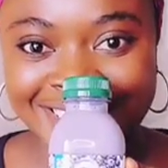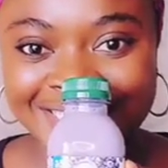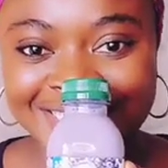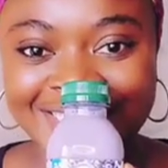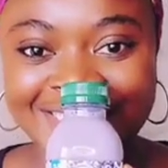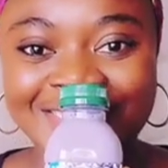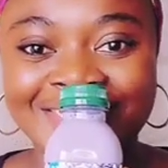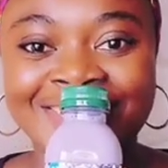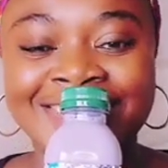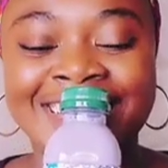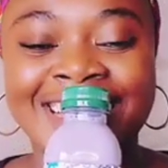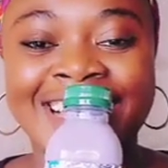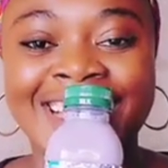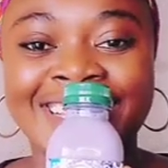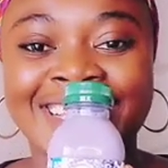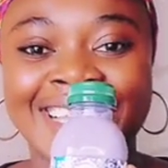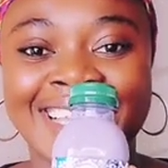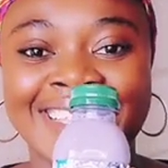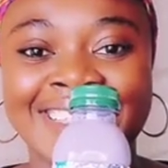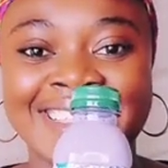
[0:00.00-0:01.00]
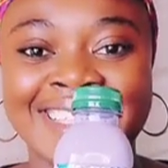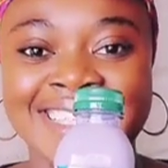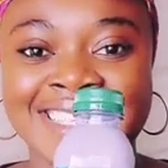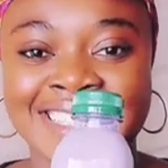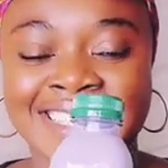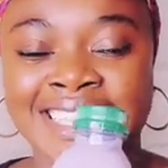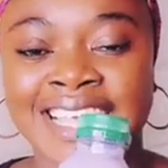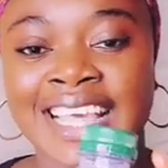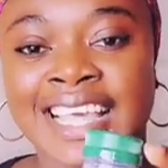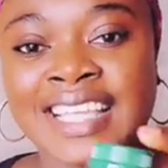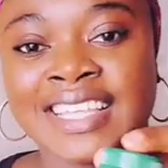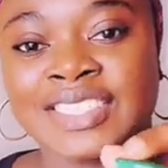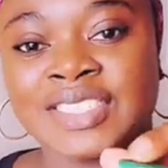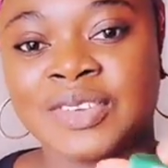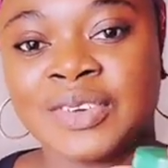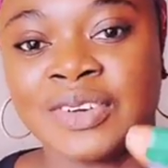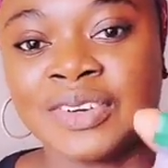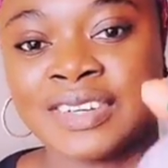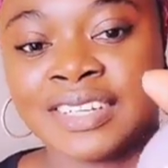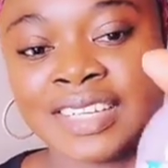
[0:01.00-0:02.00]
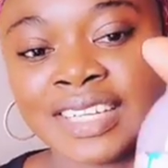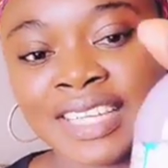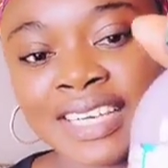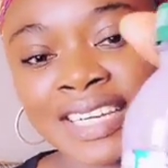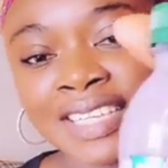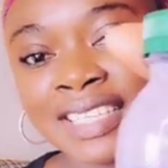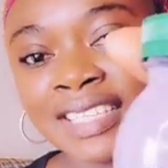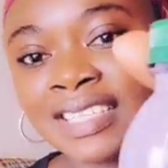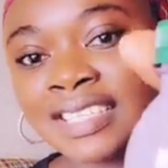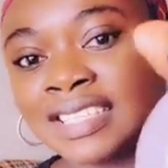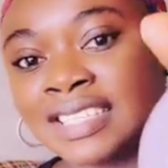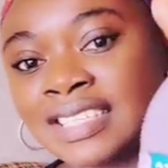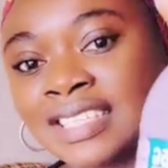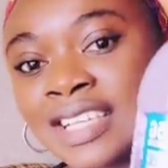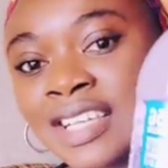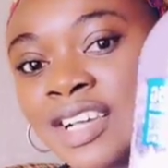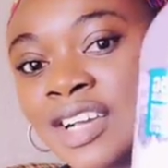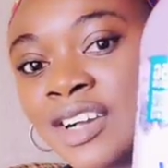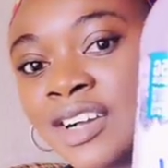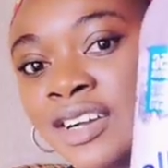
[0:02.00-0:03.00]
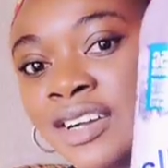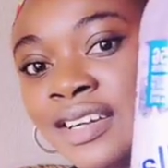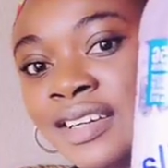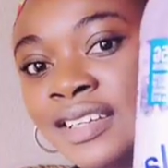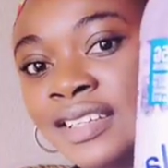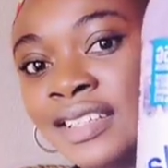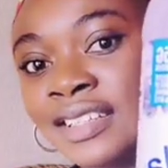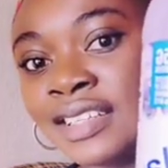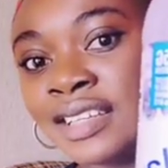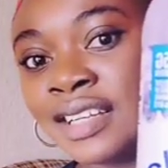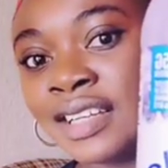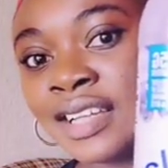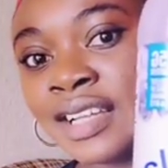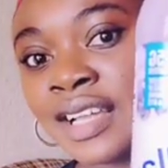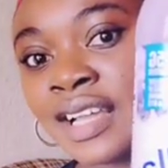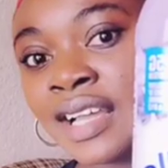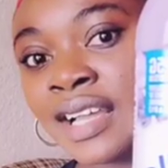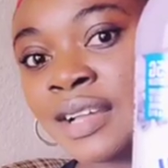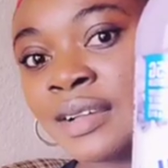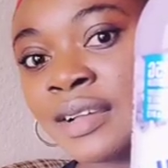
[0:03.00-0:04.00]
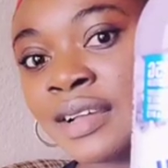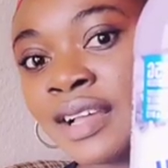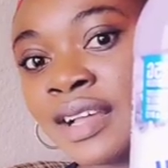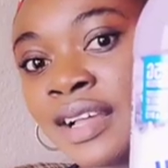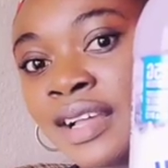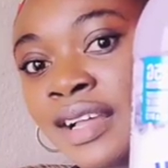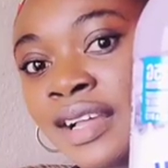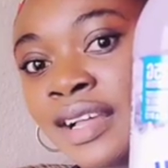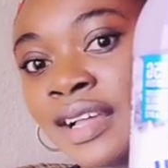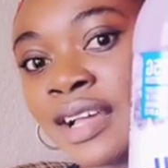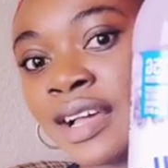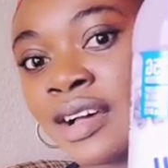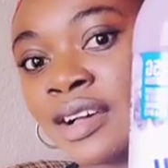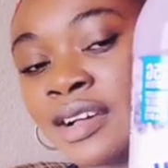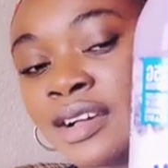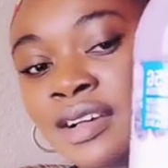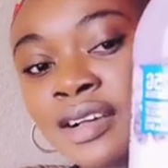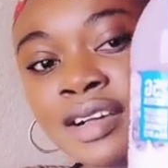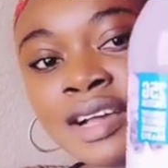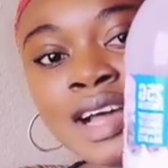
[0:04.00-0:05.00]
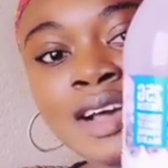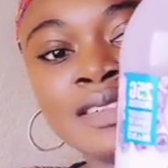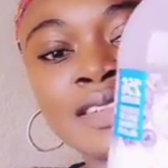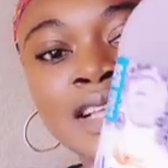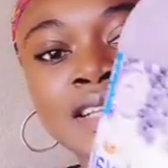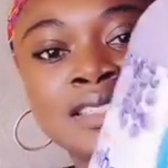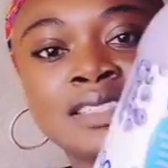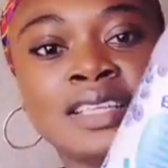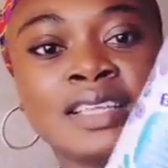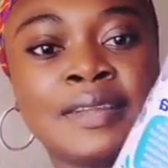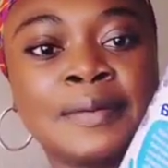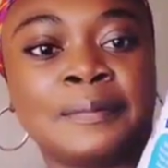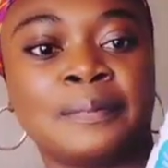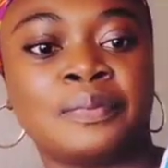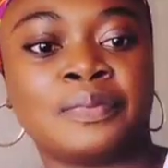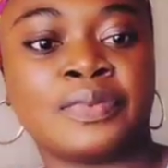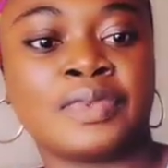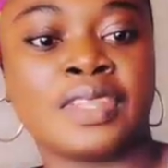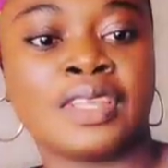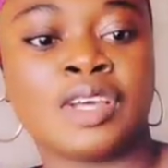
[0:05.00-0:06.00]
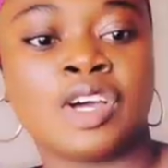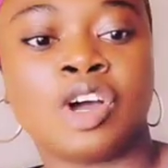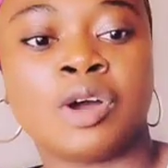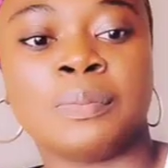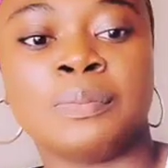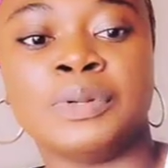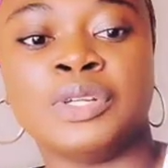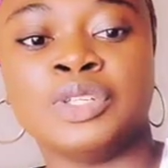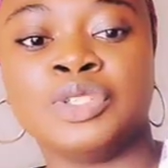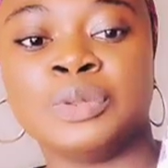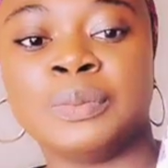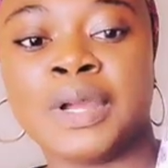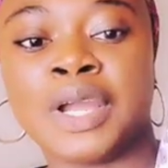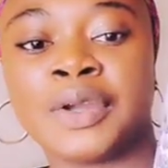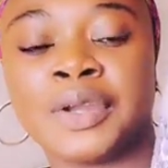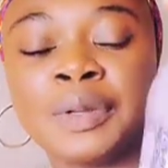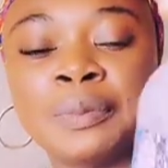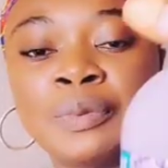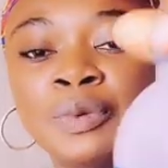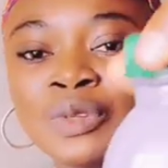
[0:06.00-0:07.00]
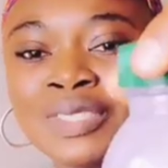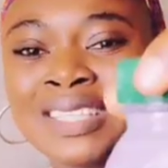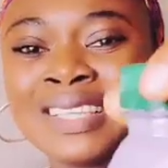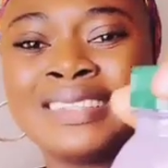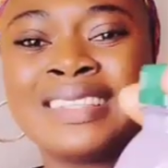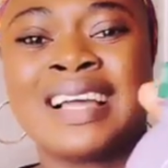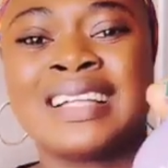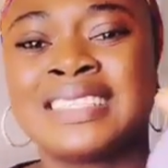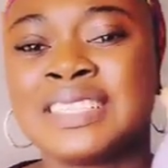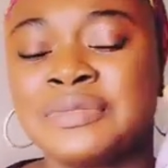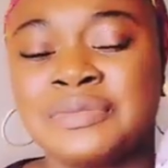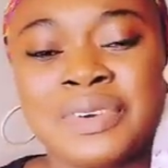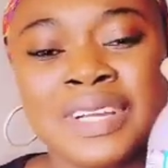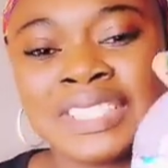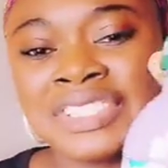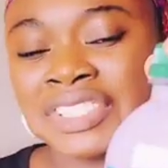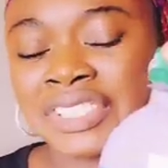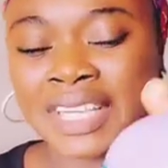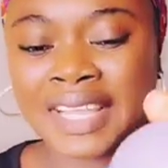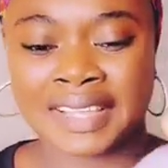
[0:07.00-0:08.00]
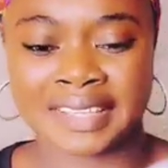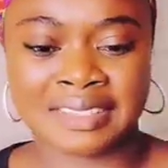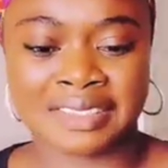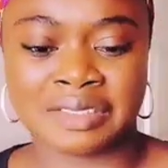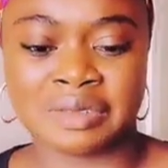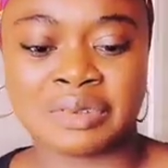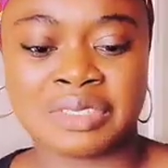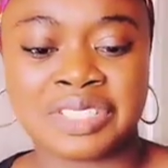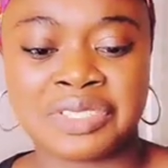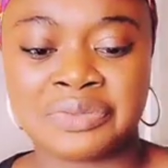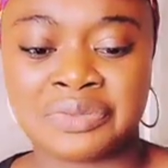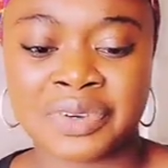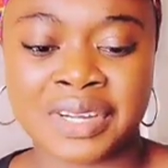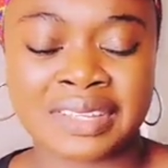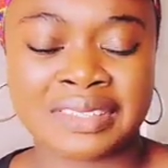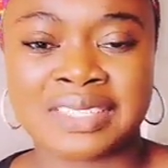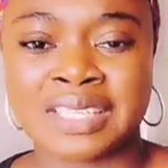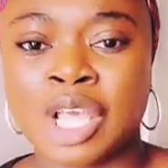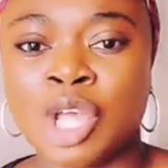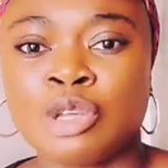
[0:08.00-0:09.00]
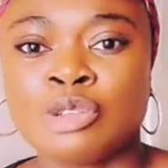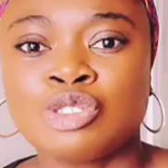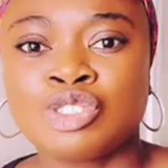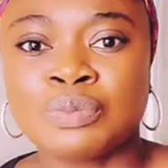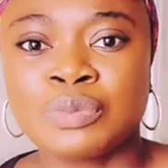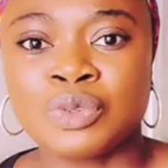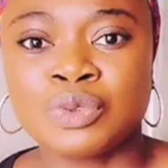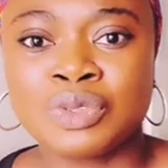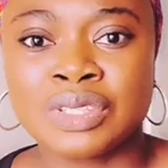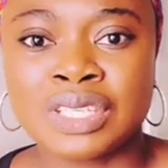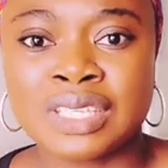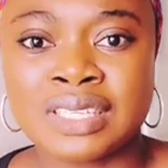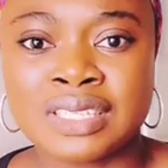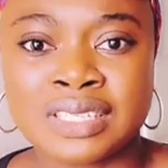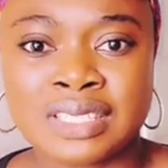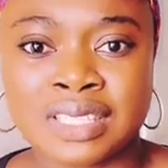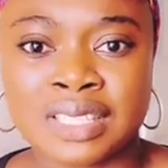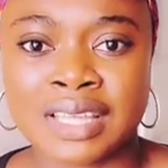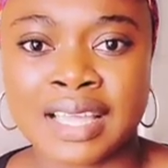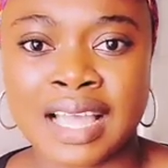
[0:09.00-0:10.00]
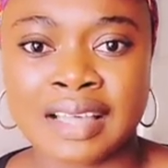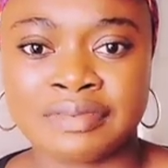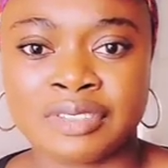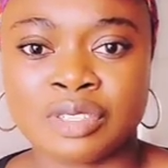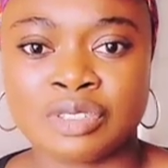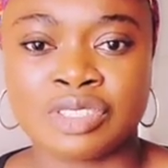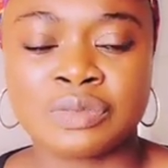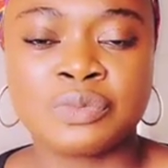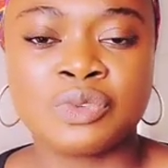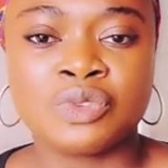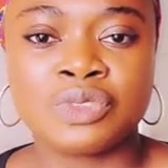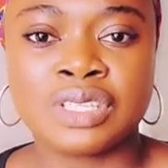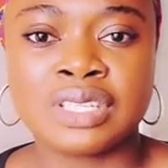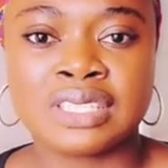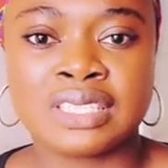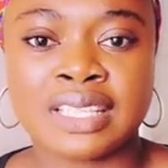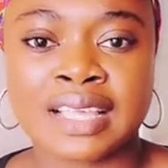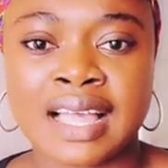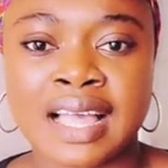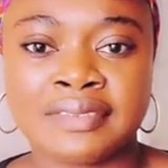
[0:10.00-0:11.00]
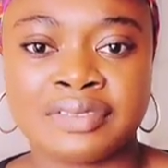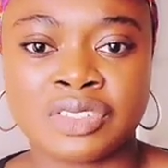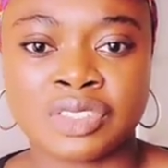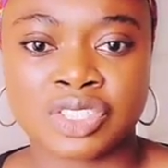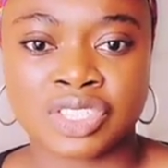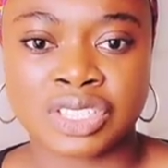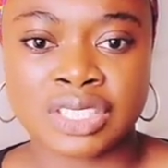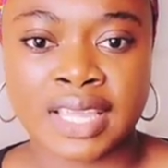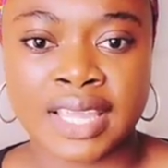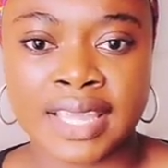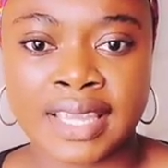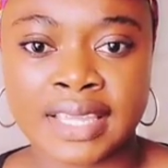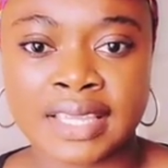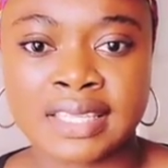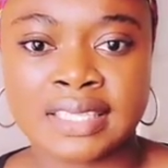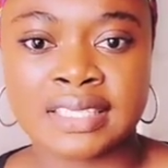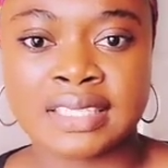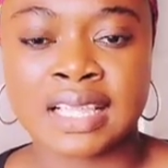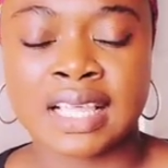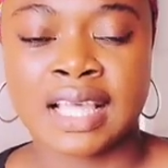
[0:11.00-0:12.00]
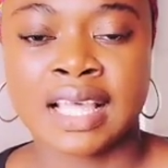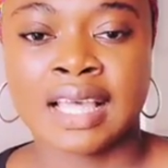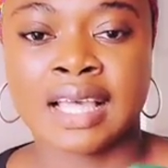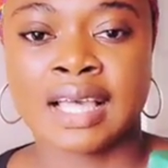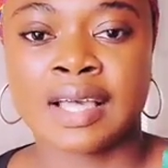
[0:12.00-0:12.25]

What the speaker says: you know, I get this. So it is, how will I say, a blueberry protein. There are different shakes, you know, different smoothies. They have the smoothies, they have the shakes.